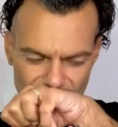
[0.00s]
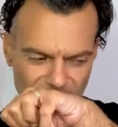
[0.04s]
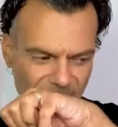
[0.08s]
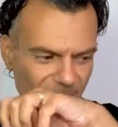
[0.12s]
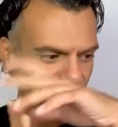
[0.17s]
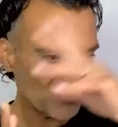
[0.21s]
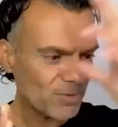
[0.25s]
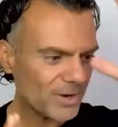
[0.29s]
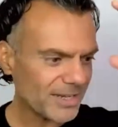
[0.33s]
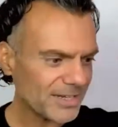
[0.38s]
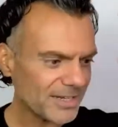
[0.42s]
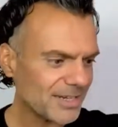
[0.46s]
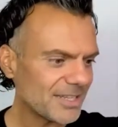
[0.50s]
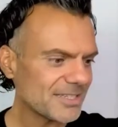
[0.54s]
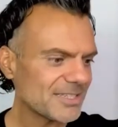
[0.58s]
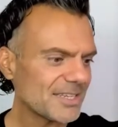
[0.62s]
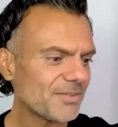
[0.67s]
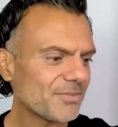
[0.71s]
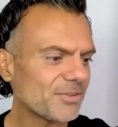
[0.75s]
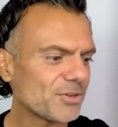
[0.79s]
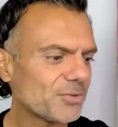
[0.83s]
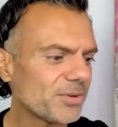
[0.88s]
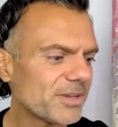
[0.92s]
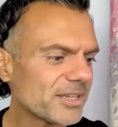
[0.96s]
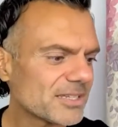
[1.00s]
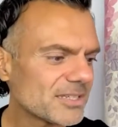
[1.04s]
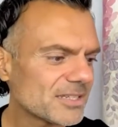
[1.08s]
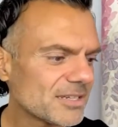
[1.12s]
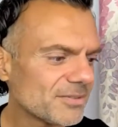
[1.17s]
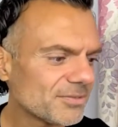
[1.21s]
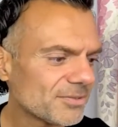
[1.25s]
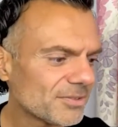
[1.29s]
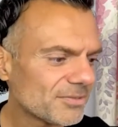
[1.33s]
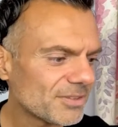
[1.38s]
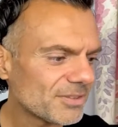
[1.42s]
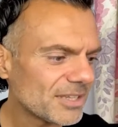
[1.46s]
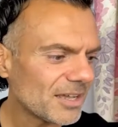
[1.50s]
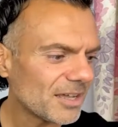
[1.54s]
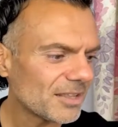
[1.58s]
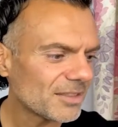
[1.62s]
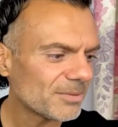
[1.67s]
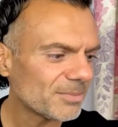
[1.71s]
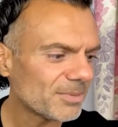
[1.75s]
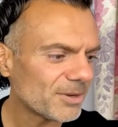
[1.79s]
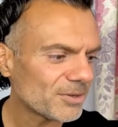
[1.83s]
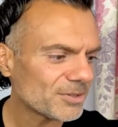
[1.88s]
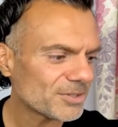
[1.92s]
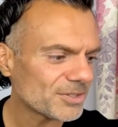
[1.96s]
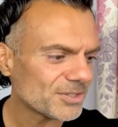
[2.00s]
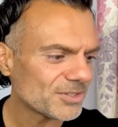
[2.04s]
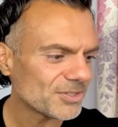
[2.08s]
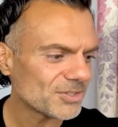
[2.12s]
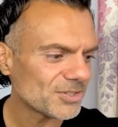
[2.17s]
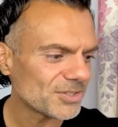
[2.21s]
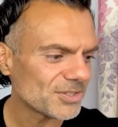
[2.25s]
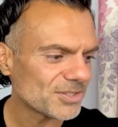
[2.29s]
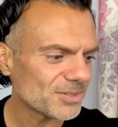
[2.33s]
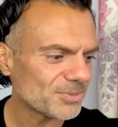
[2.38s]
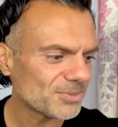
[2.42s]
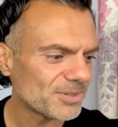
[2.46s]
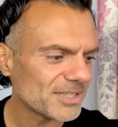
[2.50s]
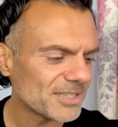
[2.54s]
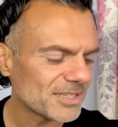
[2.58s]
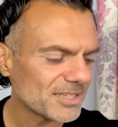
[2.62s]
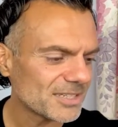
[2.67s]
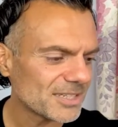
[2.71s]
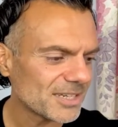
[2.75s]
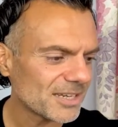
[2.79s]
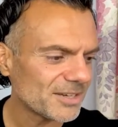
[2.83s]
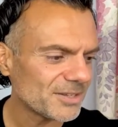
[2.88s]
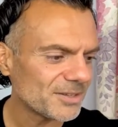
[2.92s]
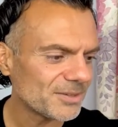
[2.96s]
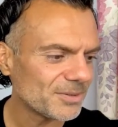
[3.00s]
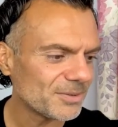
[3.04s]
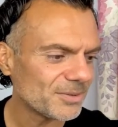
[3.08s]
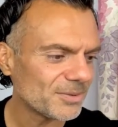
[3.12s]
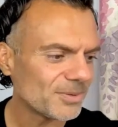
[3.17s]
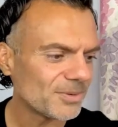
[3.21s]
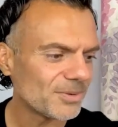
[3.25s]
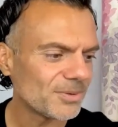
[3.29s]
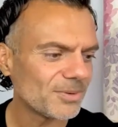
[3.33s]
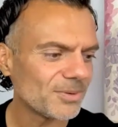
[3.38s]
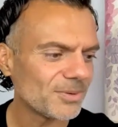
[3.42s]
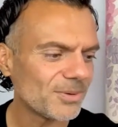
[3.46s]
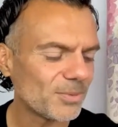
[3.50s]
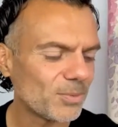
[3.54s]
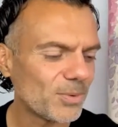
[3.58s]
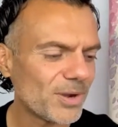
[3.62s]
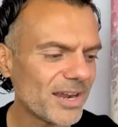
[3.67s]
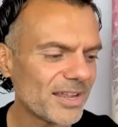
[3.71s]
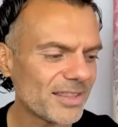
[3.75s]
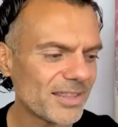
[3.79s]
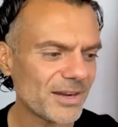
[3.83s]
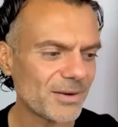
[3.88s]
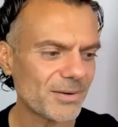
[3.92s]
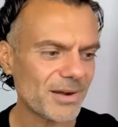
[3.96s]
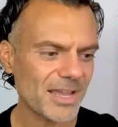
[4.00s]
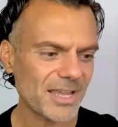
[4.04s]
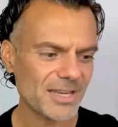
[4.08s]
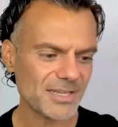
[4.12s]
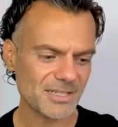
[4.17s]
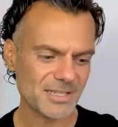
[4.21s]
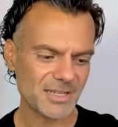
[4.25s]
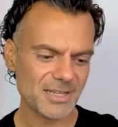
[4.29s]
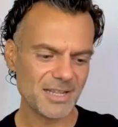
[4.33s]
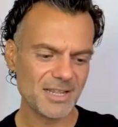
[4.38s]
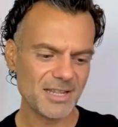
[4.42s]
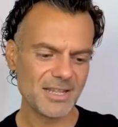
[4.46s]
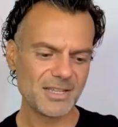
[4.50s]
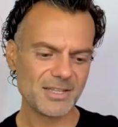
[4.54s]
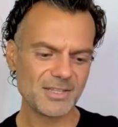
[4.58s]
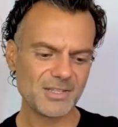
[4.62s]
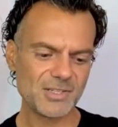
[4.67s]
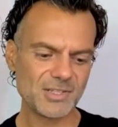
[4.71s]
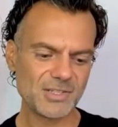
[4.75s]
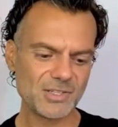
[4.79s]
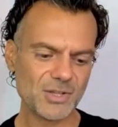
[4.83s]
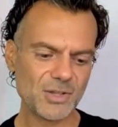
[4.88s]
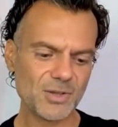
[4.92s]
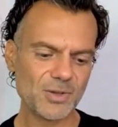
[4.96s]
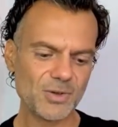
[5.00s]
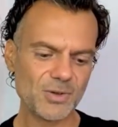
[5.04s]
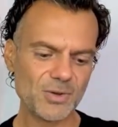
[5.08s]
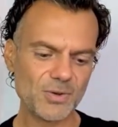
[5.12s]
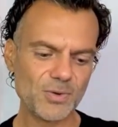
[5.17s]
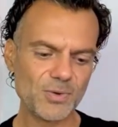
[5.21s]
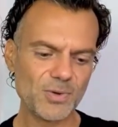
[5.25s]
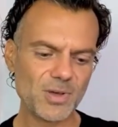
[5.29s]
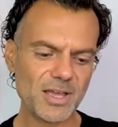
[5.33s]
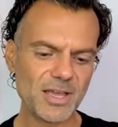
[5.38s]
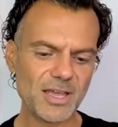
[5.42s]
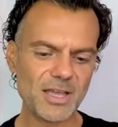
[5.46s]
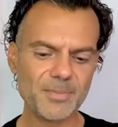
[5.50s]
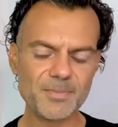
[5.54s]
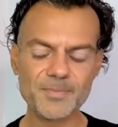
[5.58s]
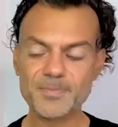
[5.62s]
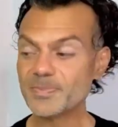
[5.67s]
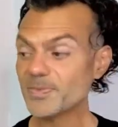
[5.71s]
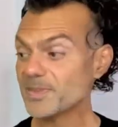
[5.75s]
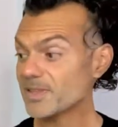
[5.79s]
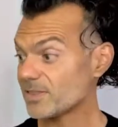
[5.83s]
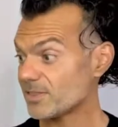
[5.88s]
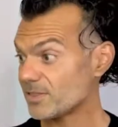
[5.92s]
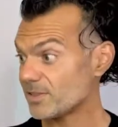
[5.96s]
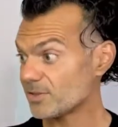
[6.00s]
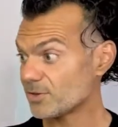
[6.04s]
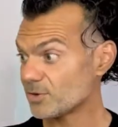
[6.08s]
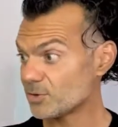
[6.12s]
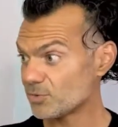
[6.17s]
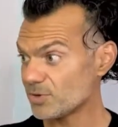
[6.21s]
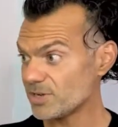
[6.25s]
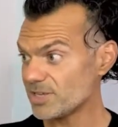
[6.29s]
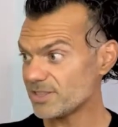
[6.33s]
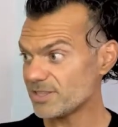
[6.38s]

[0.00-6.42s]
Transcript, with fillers: Right, let's have a quick sniff of the other blotters just so we can tell you where they're at. So um, the Greek,